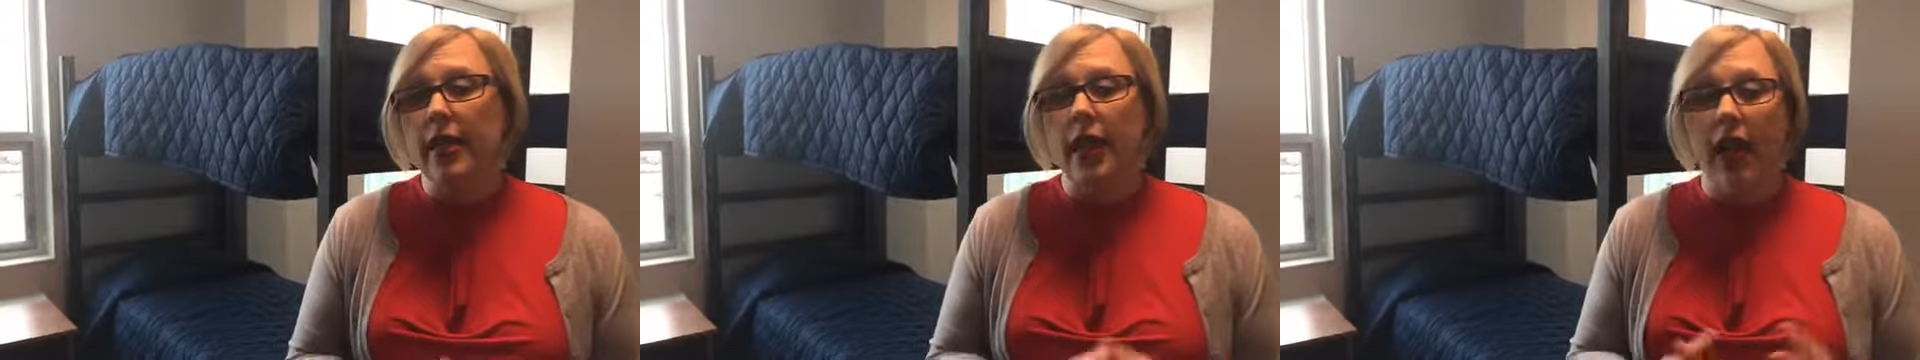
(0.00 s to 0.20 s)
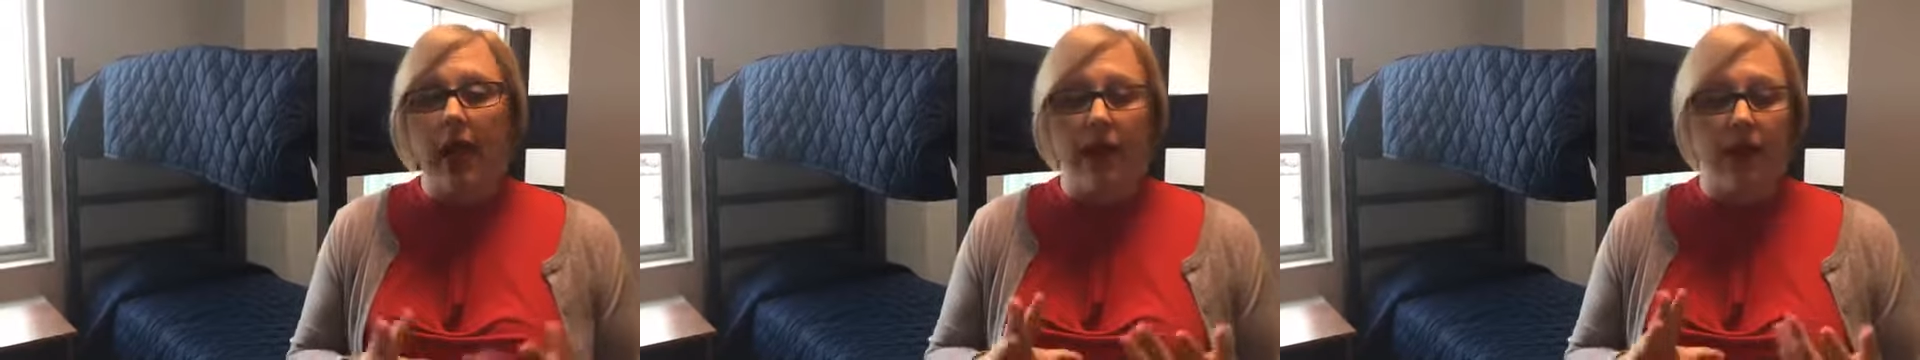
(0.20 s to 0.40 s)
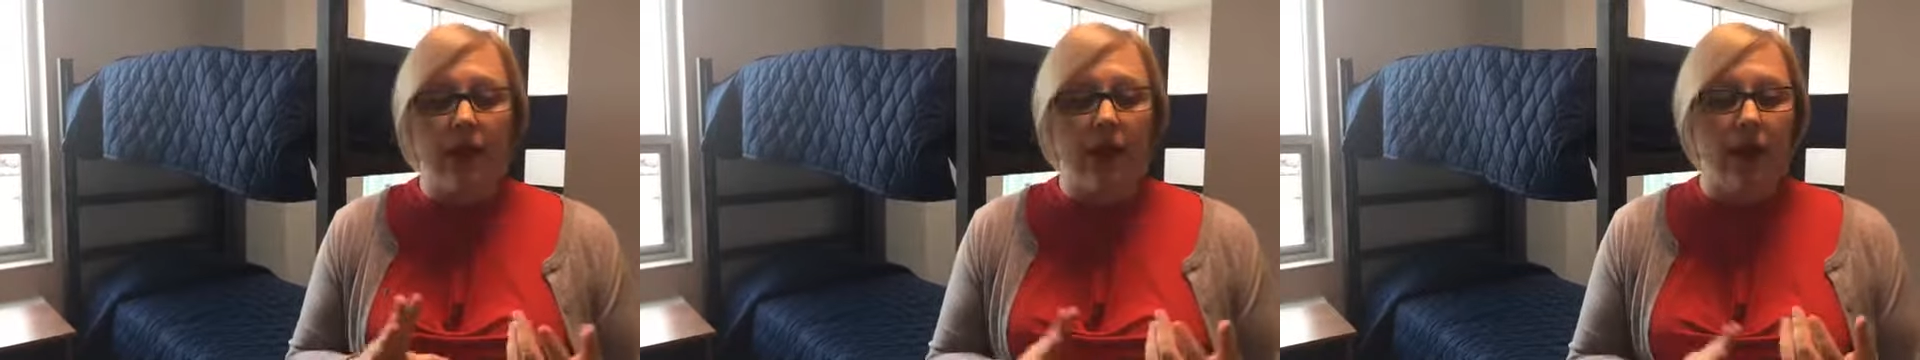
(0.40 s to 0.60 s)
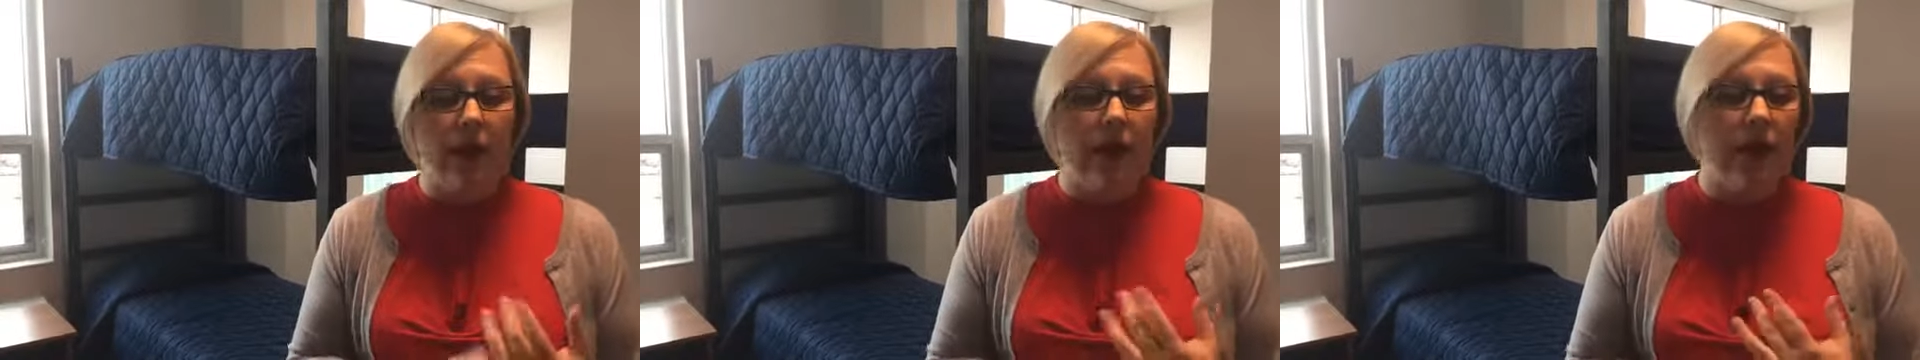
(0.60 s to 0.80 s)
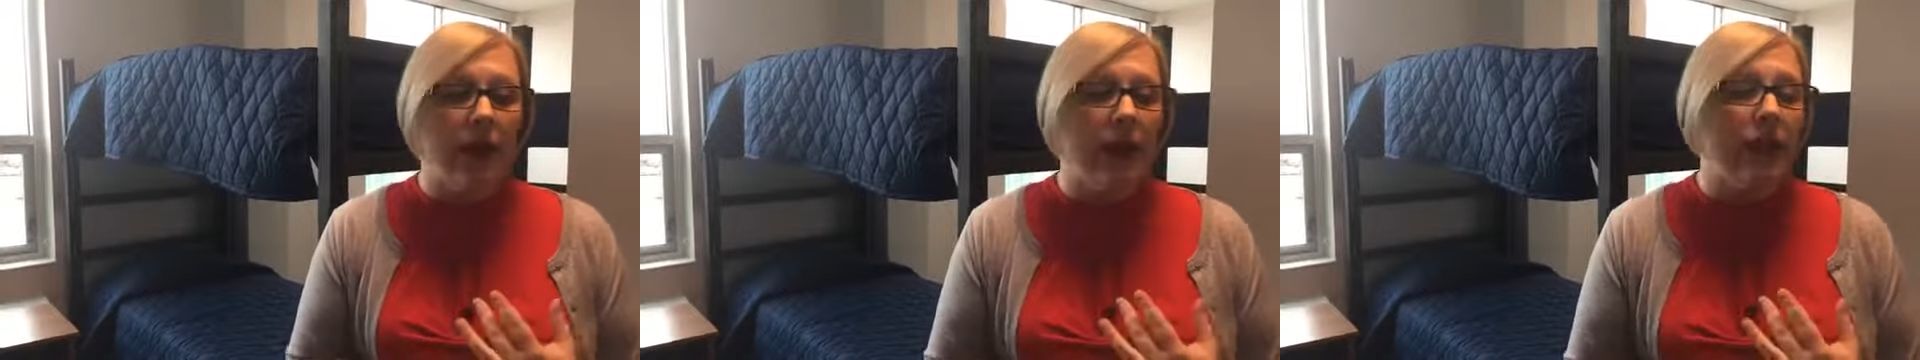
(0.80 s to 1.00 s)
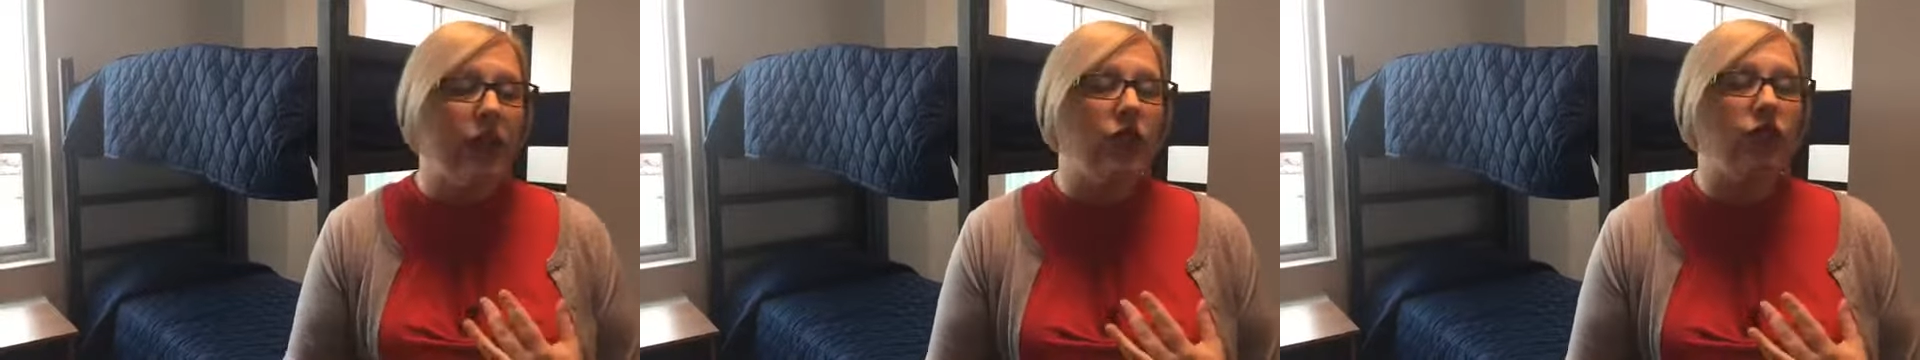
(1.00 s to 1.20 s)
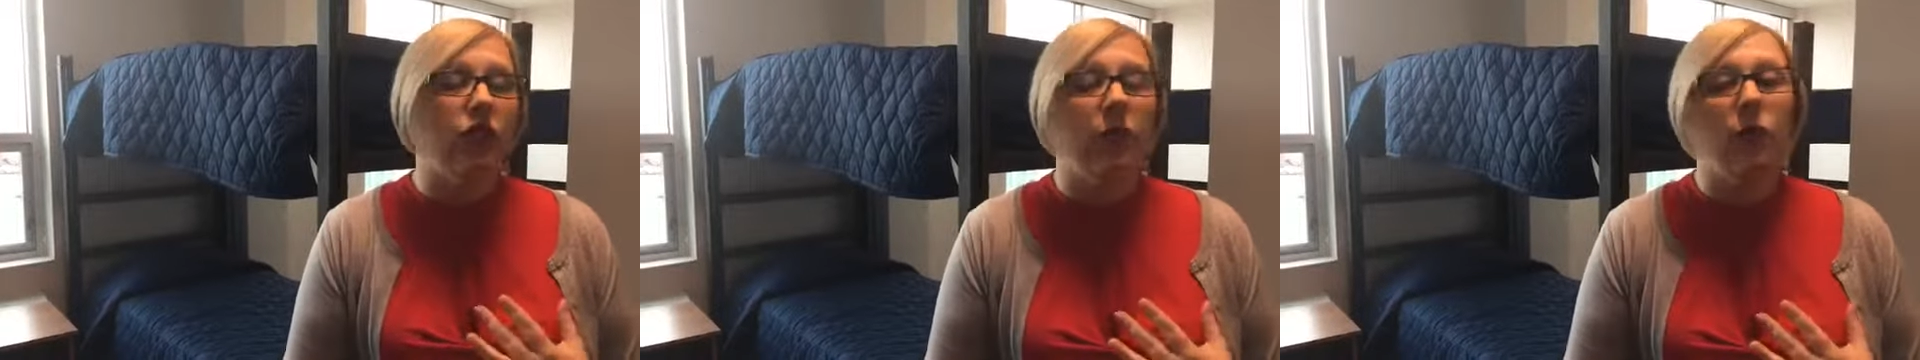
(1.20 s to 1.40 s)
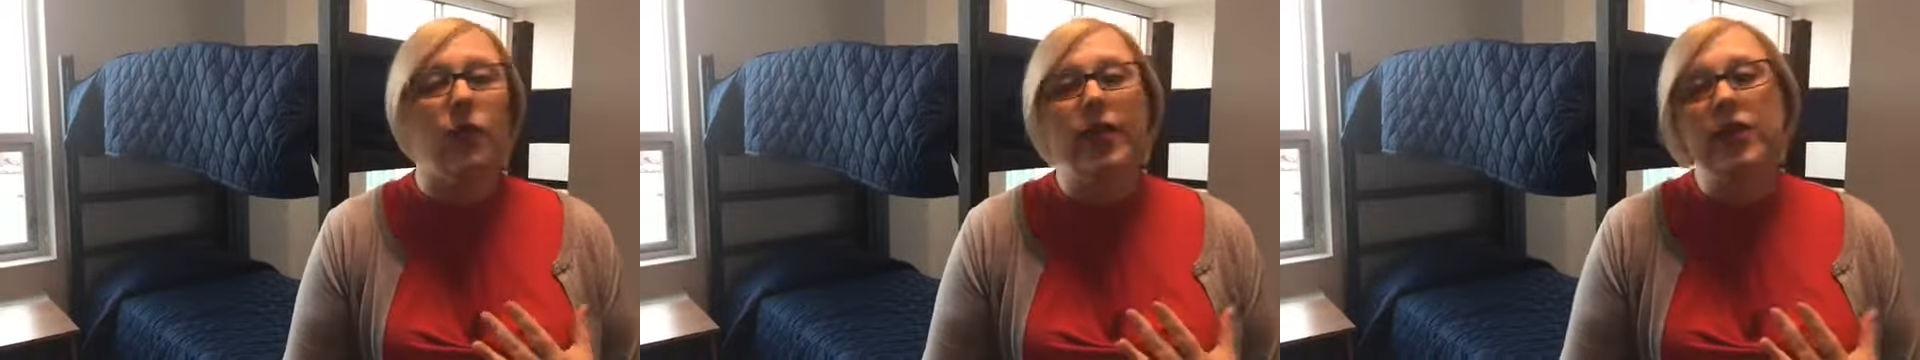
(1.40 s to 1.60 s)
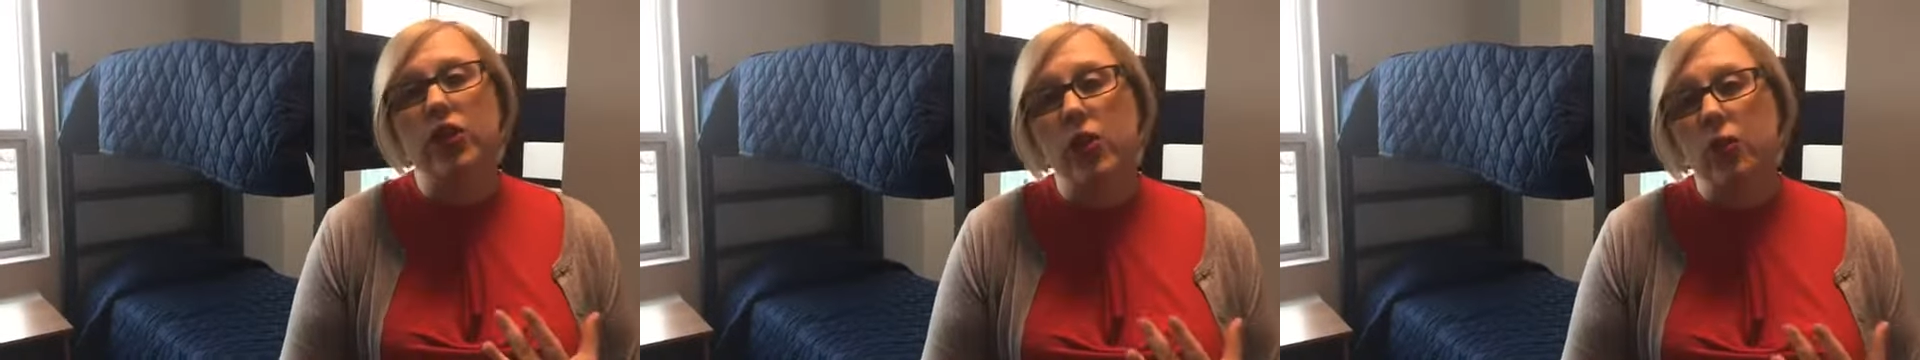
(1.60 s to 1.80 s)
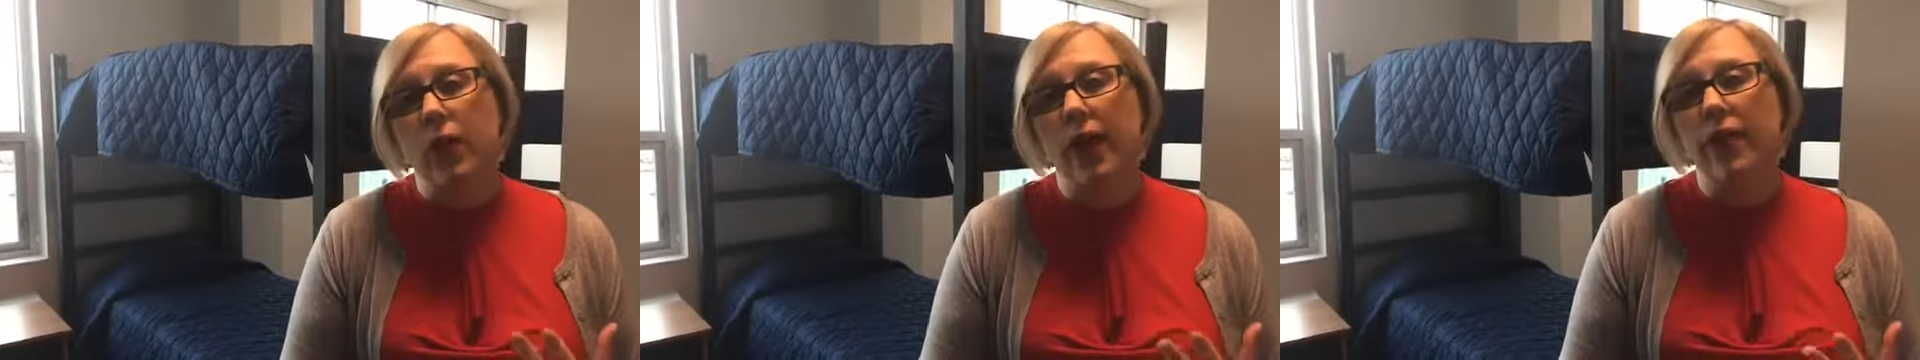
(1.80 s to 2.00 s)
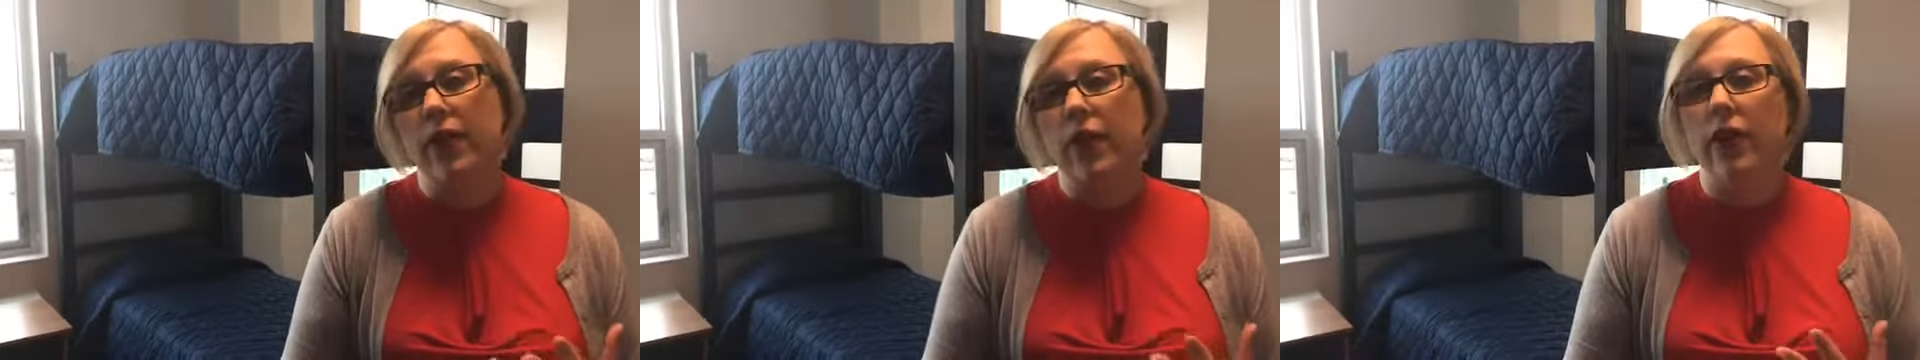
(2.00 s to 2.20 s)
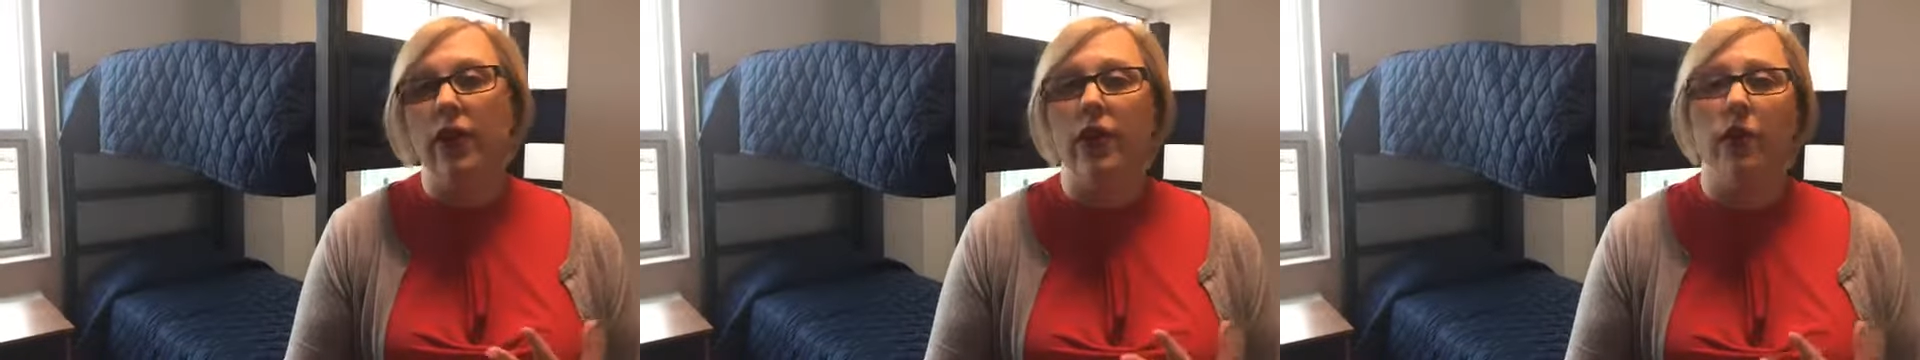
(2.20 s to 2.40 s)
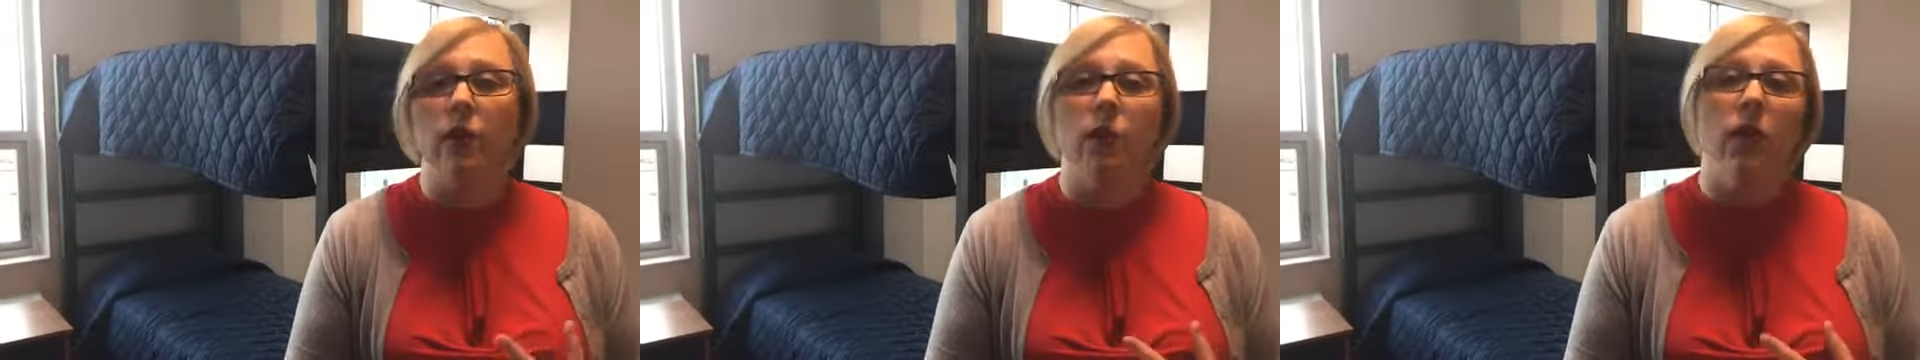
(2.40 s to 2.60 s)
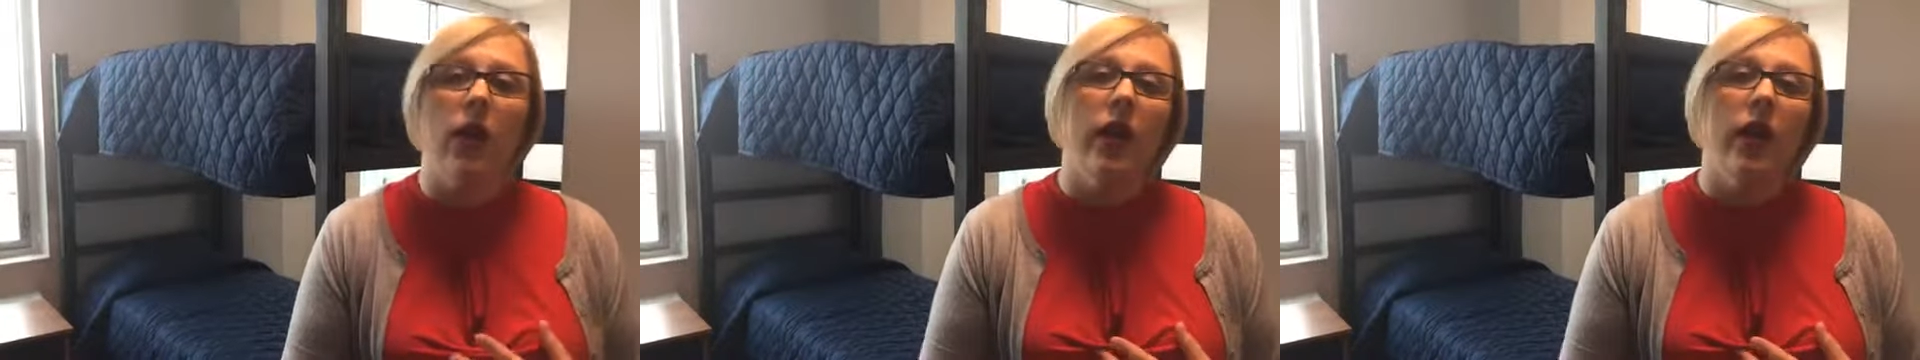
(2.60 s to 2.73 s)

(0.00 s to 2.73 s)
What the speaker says: either extreme winter weather,